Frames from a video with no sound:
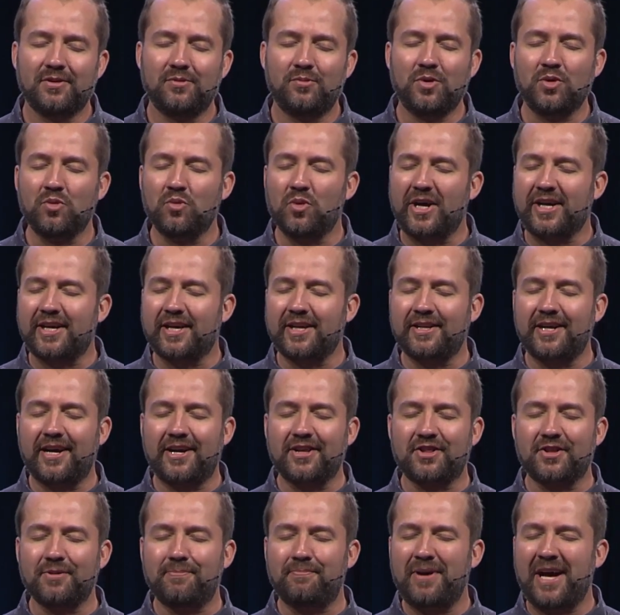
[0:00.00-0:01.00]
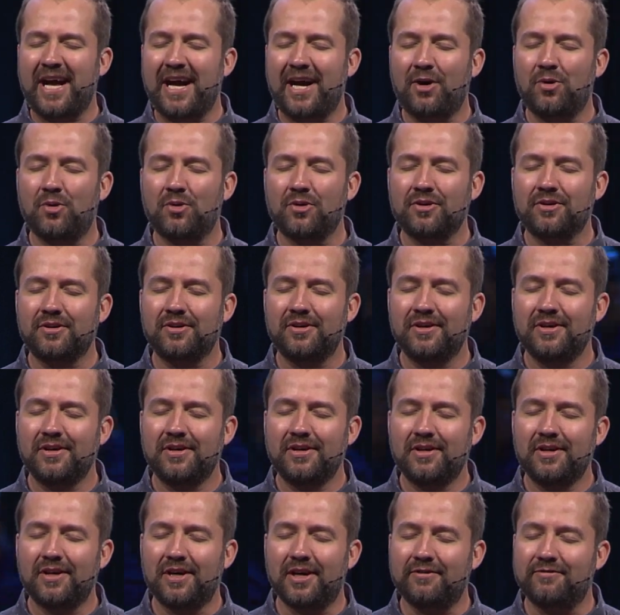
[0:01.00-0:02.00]
We recognize the power
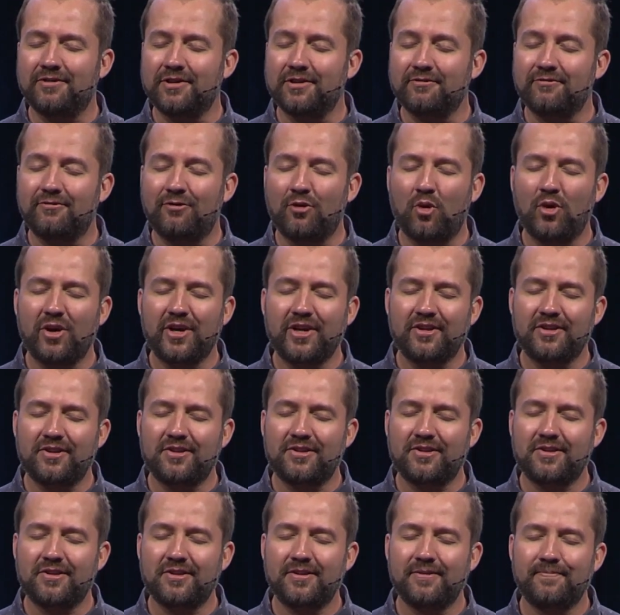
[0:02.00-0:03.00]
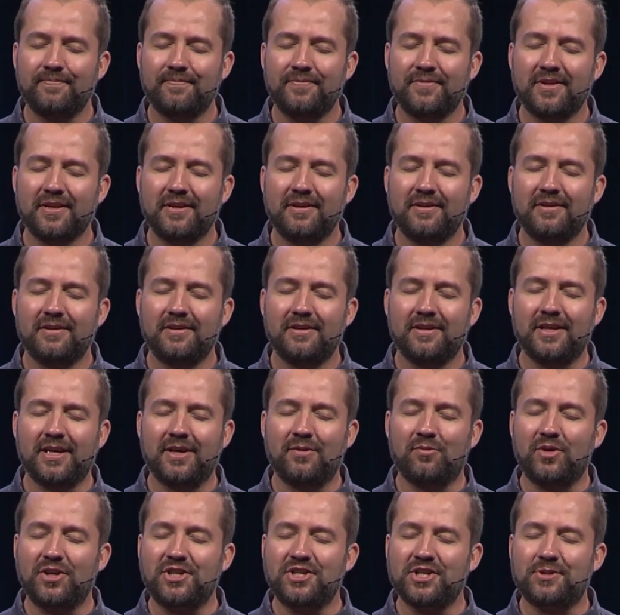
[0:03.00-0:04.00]
of your voice.
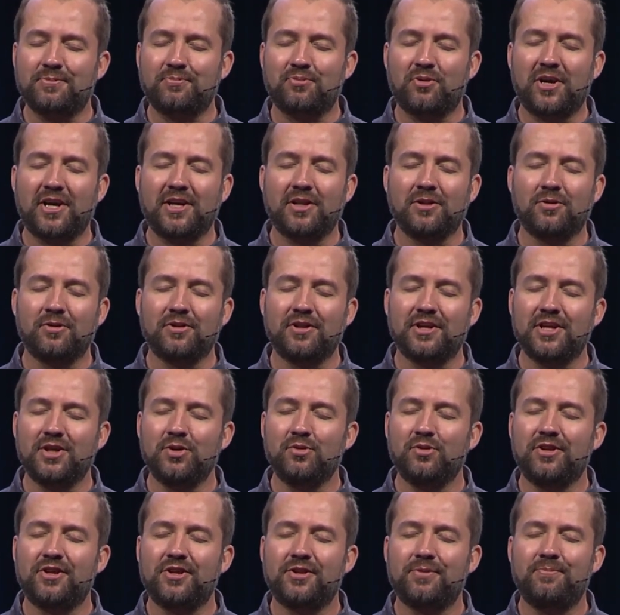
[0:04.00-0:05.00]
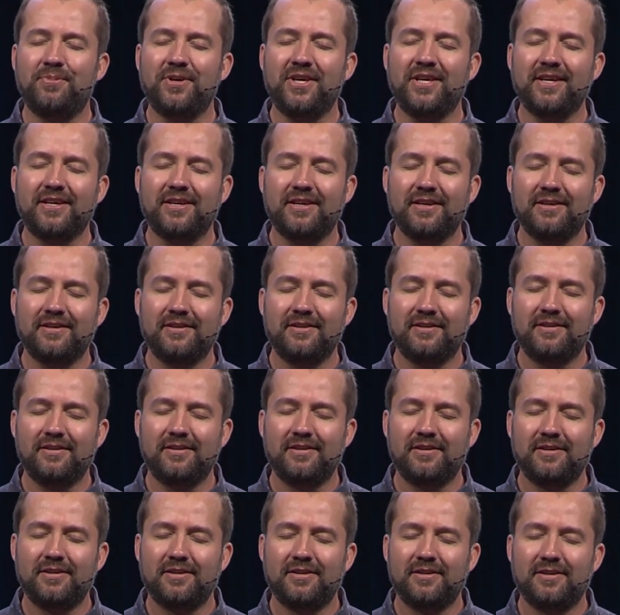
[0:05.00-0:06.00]
And we just pray, Lord, that you would speak.
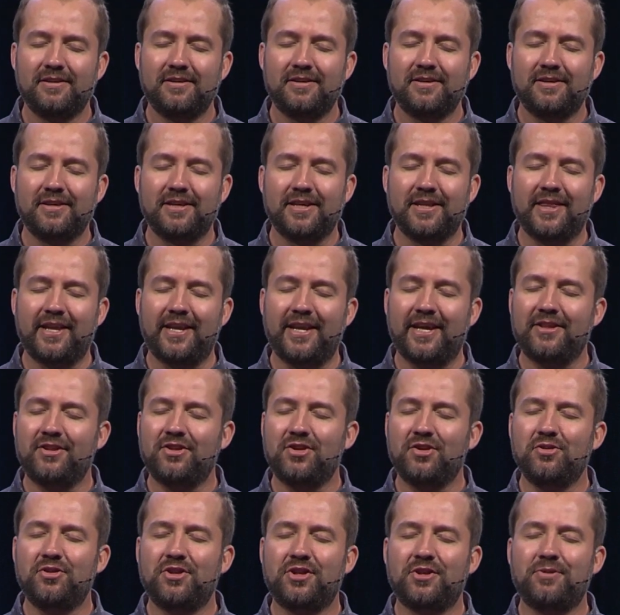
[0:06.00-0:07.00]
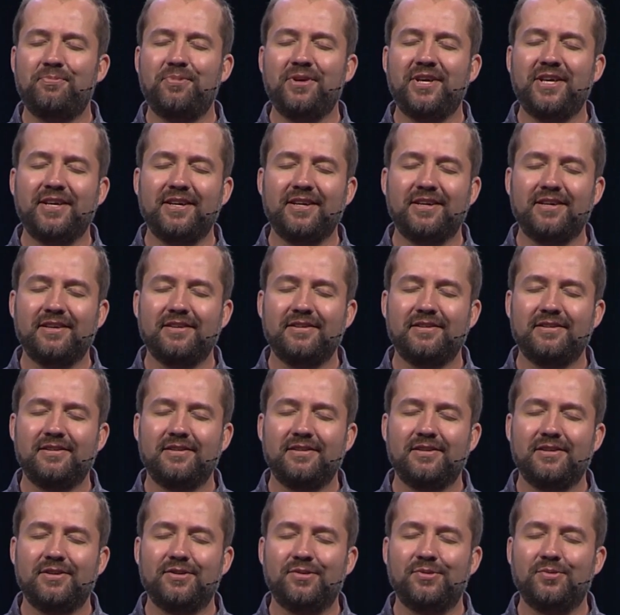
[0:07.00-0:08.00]
And that as you speak,
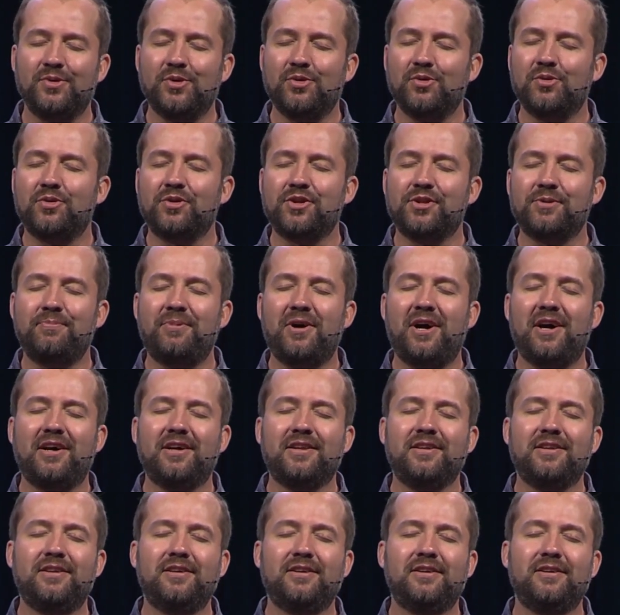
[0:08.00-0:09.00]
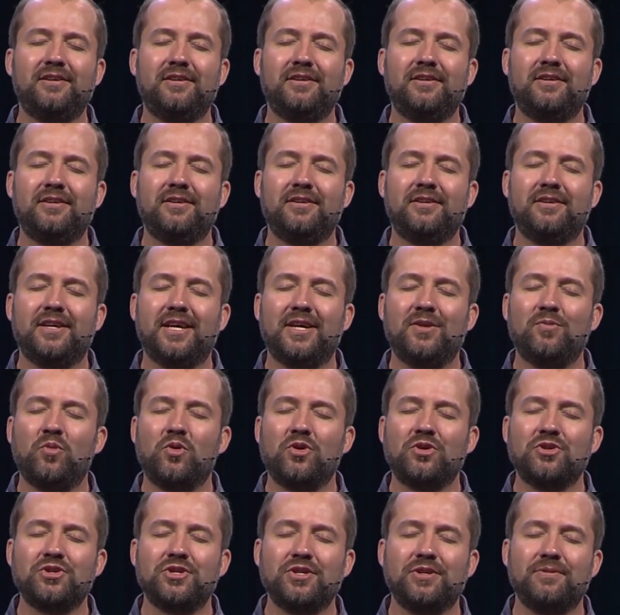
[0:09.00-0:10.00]
we would respond and
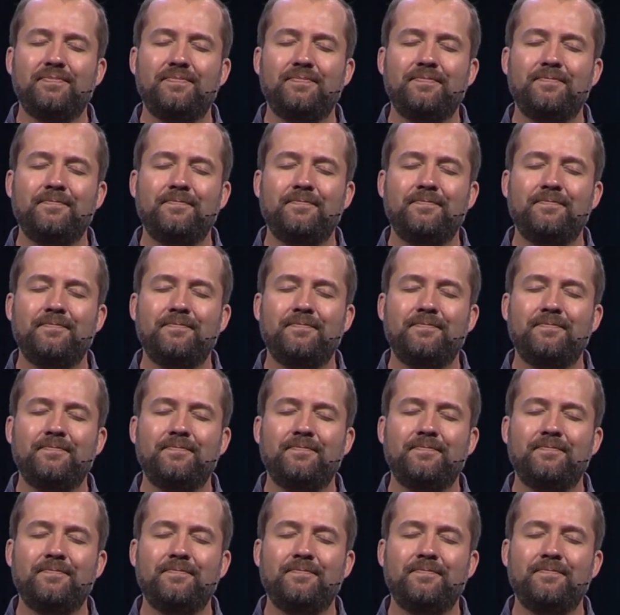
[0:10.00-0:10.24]
worship.